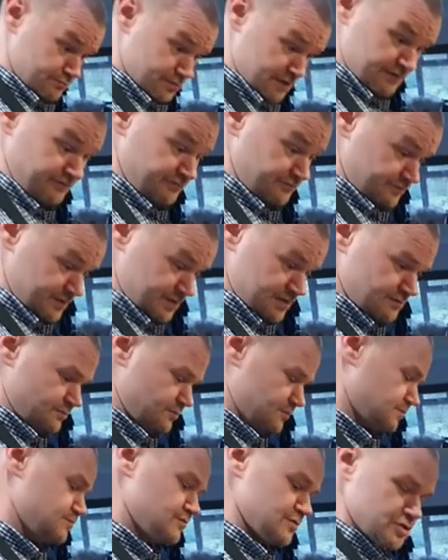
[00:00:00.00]
beef in it,
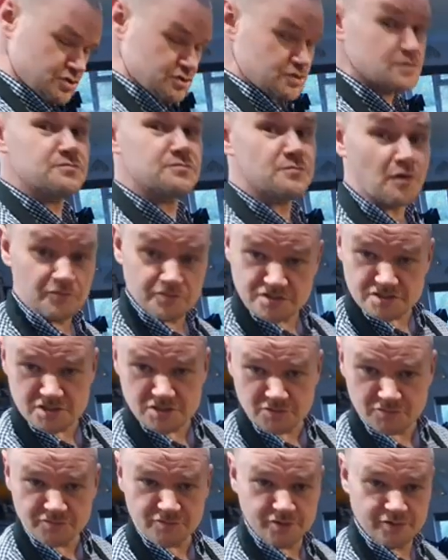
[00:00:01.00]
which is obviously
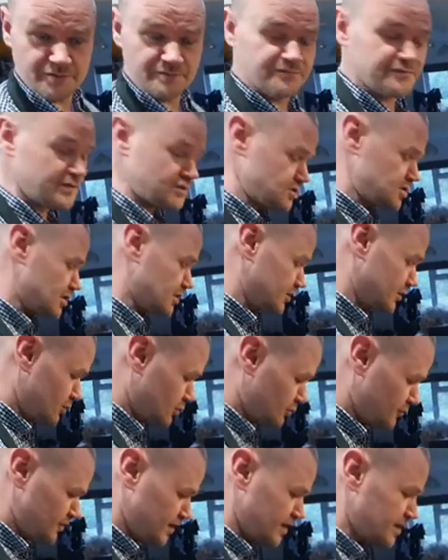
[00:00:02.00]
not very vegetarian
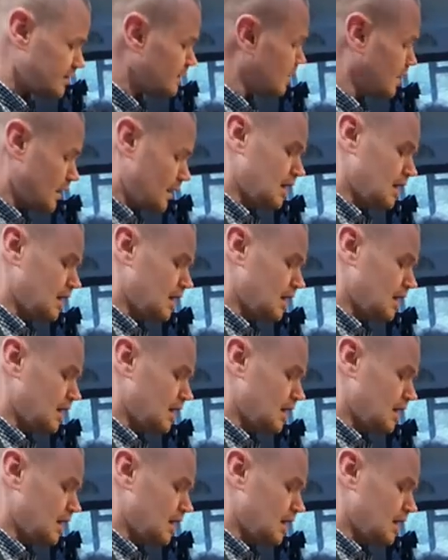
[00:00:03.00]
or vegan,